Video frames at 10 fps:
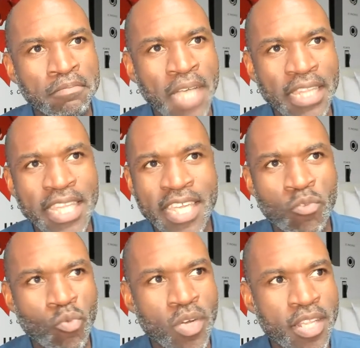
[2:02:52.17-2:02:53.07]
I think
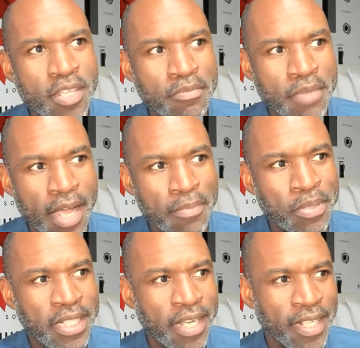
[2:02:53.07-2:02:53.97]
in one of them, I
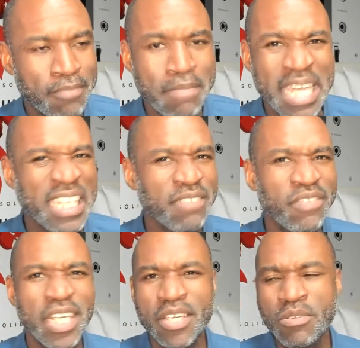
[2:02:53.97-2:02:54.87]
put down like making
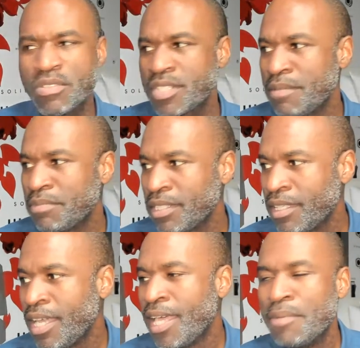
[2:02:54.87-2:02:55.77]
videos or something,
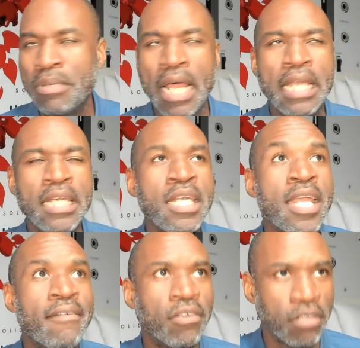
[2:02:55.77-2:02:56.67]
but I
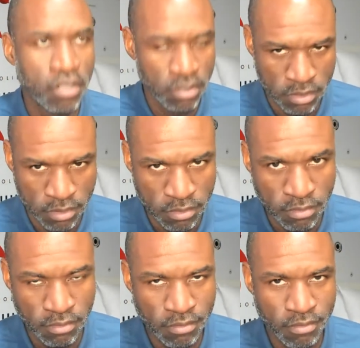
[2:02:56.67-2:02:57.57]
never
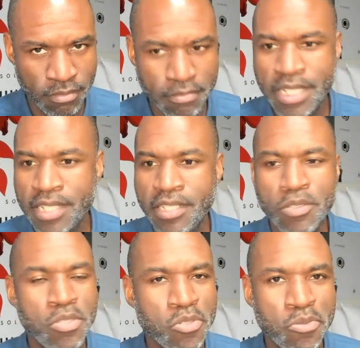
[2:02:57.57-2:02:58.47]
mentioned
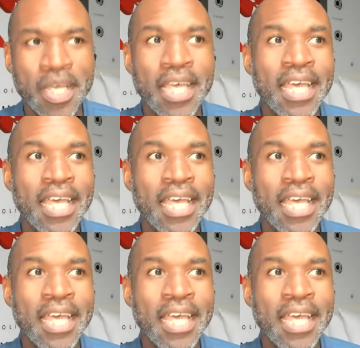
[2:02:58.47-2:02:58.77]
YouTube.